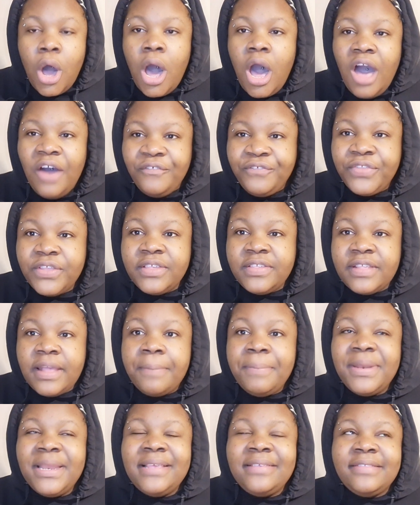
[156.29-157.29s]
After
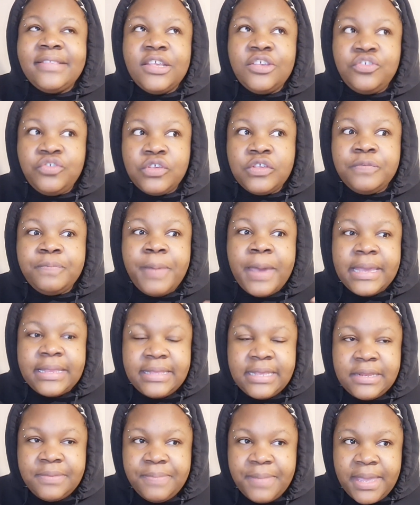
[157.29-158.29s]
somebody's
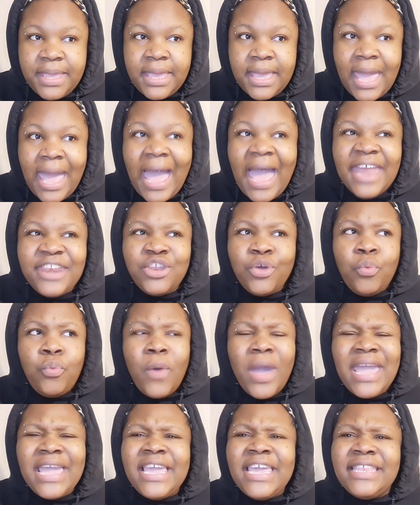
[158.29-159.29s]
disrespected me and the
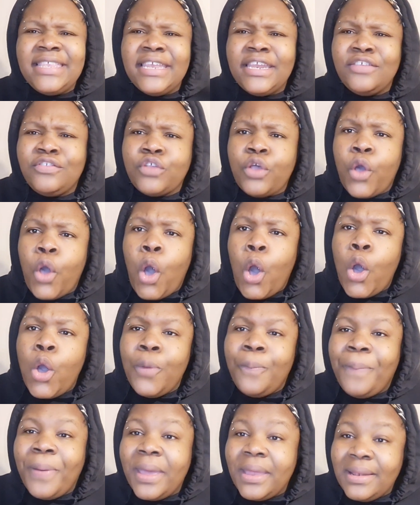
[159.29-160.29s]
way he did it so
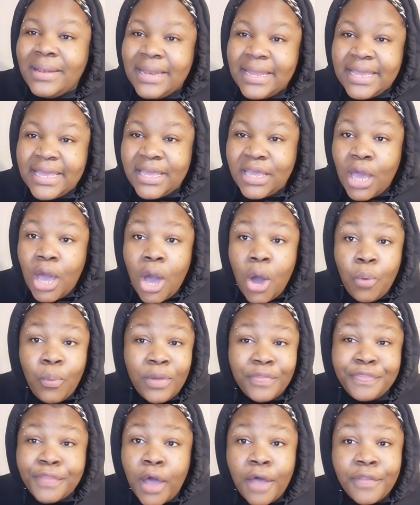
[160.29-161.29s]
openly
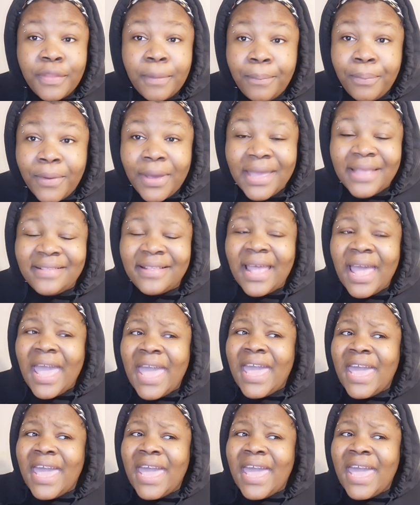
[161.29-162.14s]
with the other boys,